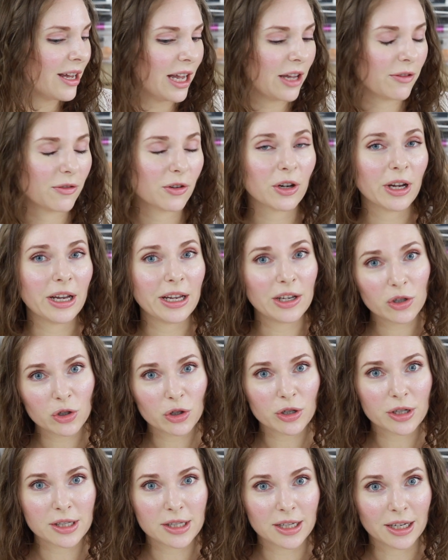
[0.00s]
if you're
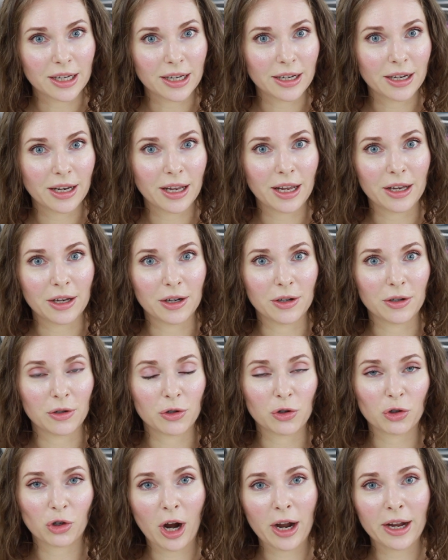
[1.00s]
interested in
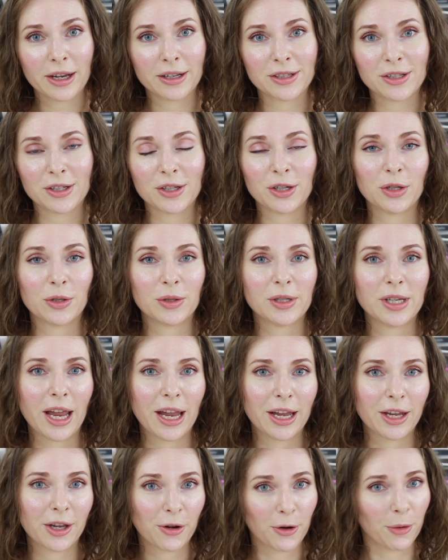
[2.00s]
trying to
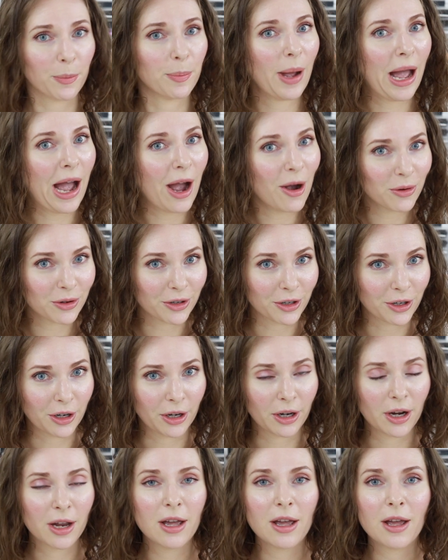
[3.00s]
take your
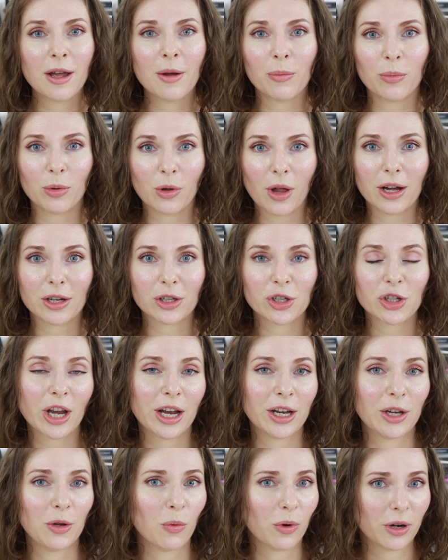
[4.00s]
powder blush
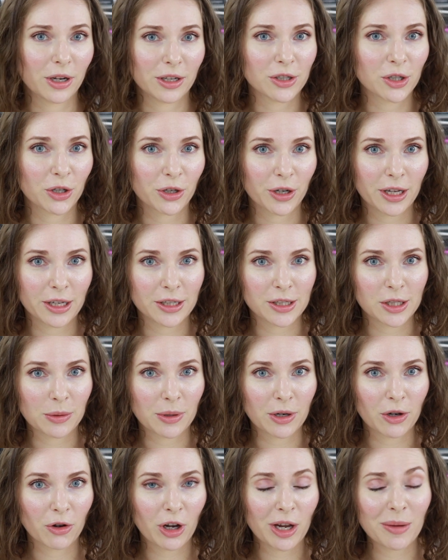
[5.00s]
and you want to turn it into
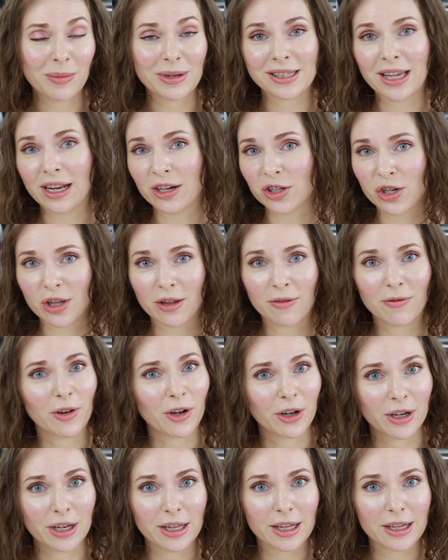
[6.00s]
a cream, it's actually
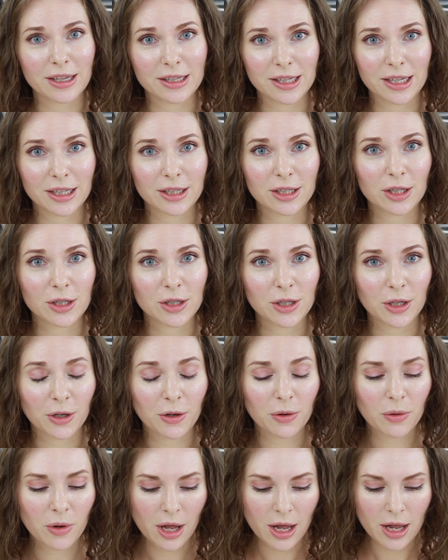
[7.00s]
very easy to
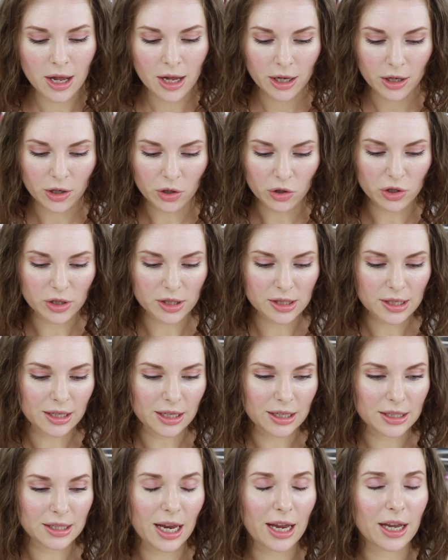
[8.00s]
do. You're just going
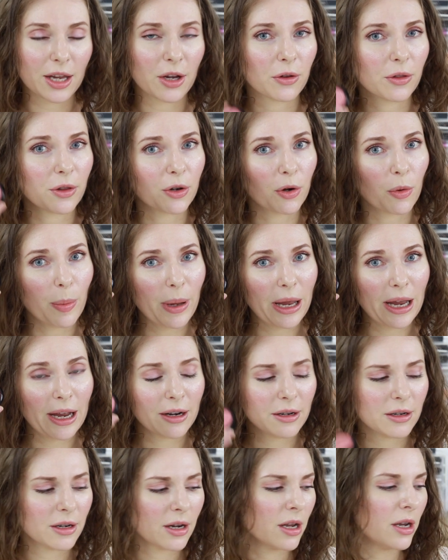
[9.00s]
to take your little
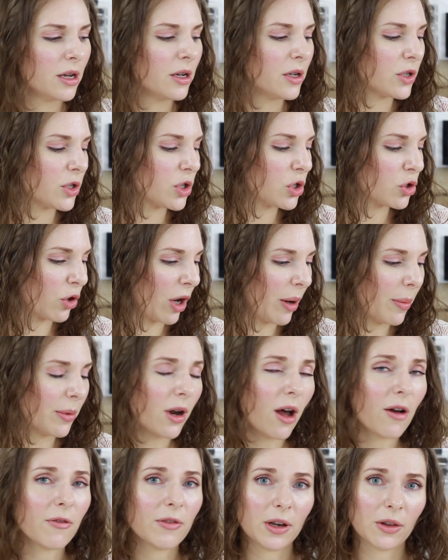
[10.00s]
pan, scrape it
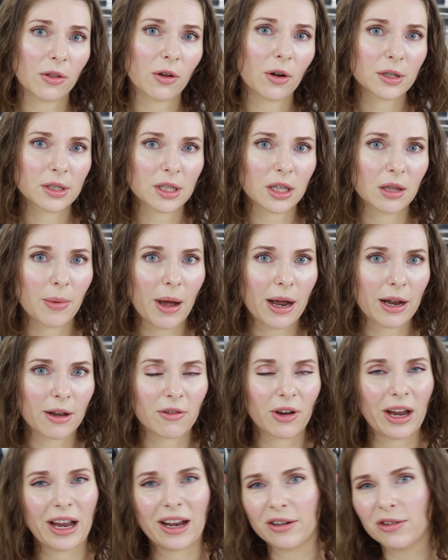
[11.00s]
off either onto the back of
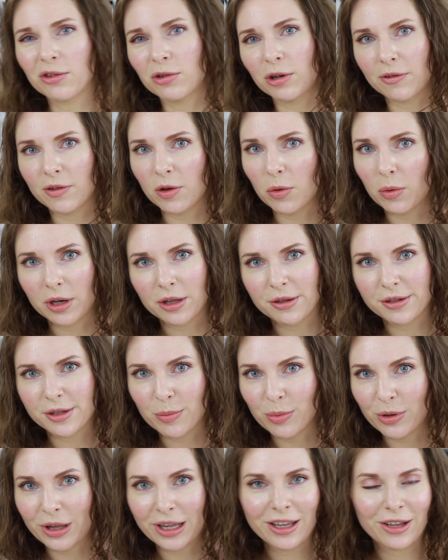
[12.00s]
your hand, or if you want to use a
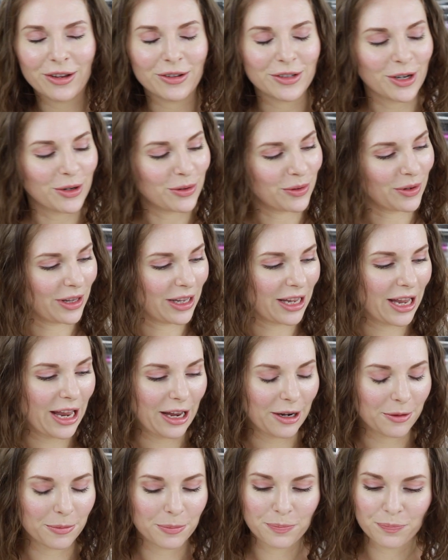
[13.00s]
plate, you totally
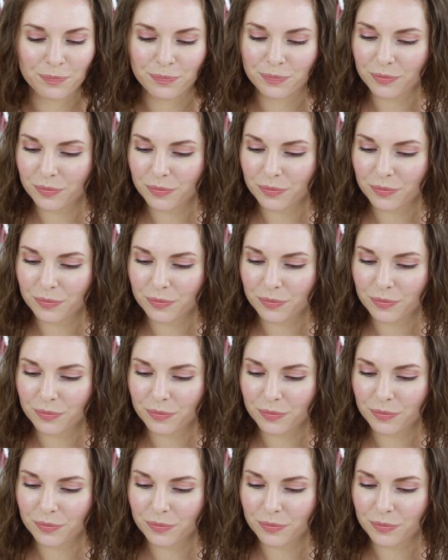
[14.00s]
can.